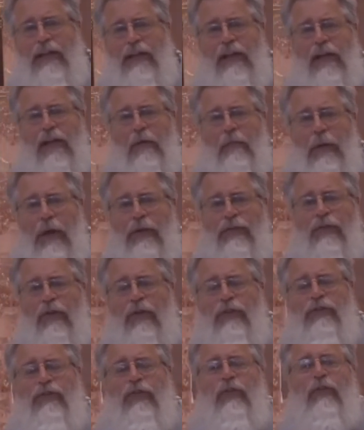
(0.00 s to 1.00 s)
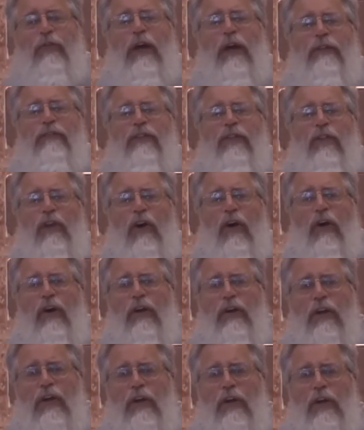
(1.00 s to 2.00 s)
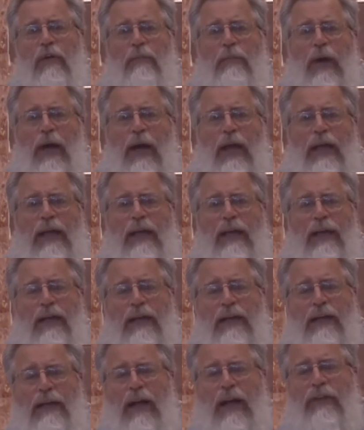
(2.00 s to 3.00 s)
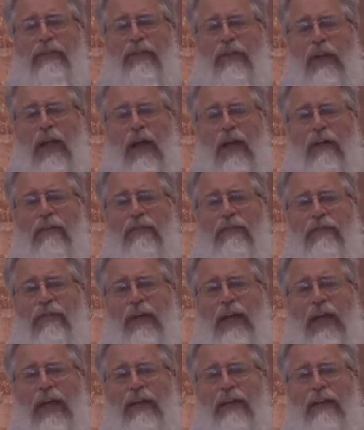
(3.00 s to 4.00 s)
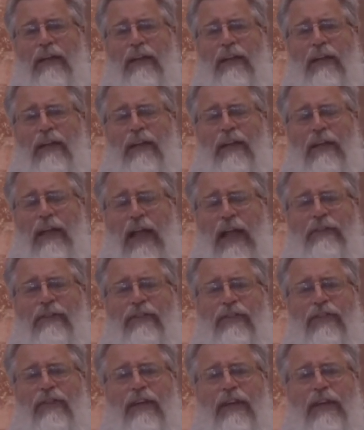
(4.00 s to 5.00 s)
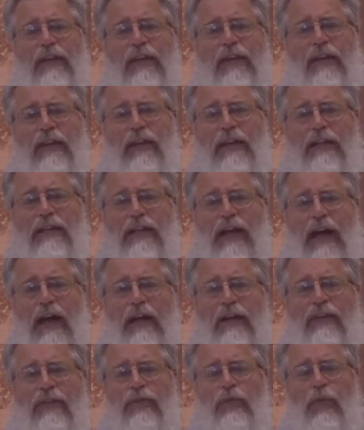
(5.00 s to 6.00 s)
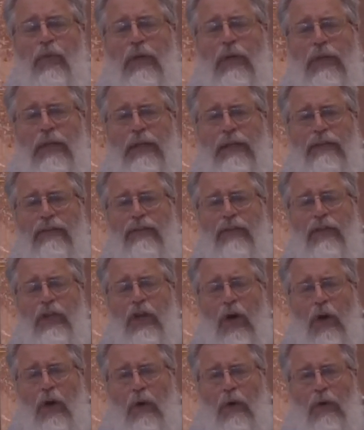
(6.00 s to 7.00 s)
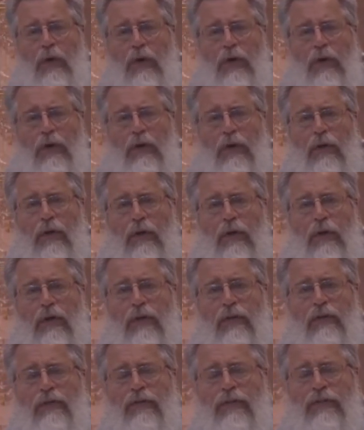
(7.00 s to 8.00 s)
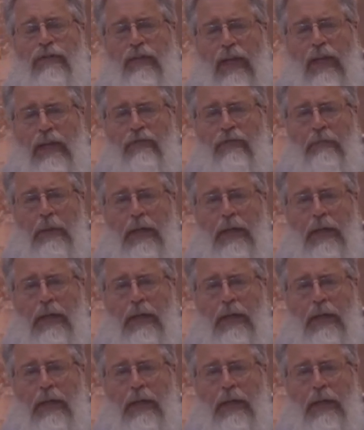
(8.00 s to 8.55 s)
but I was also cut to the heart by God's love and the lengths that God is willing to go to save me,